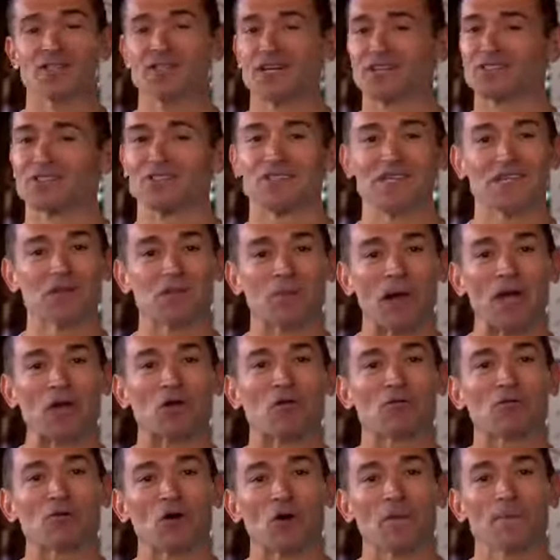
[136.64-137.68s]
doesn't need a
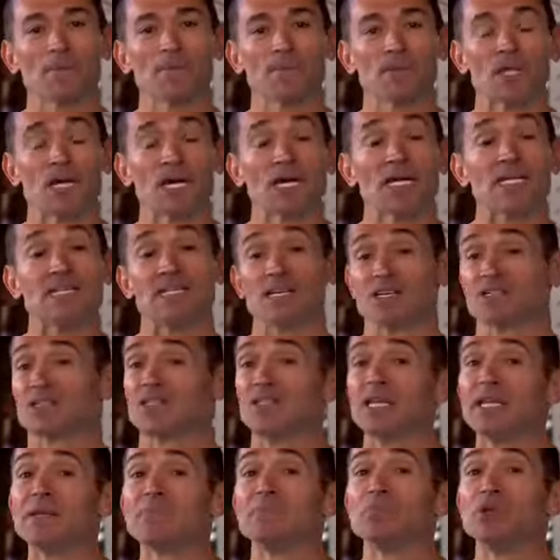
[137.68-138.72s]
microphone,
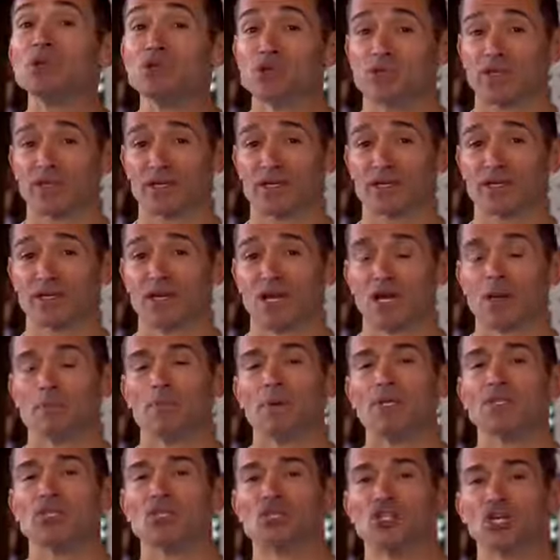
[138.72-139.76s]
doesn't need music,
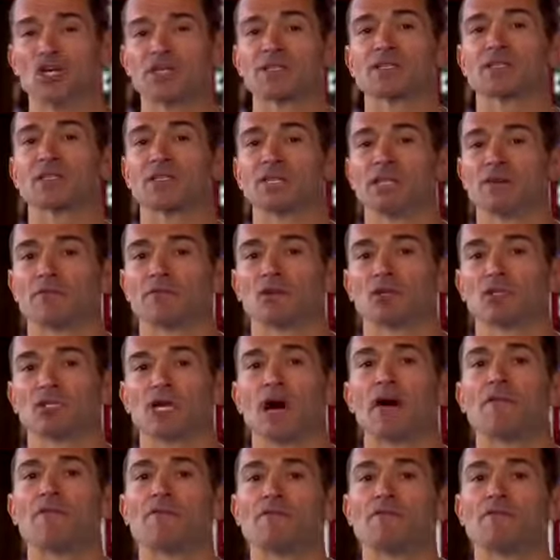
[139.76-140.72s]
but just delivers a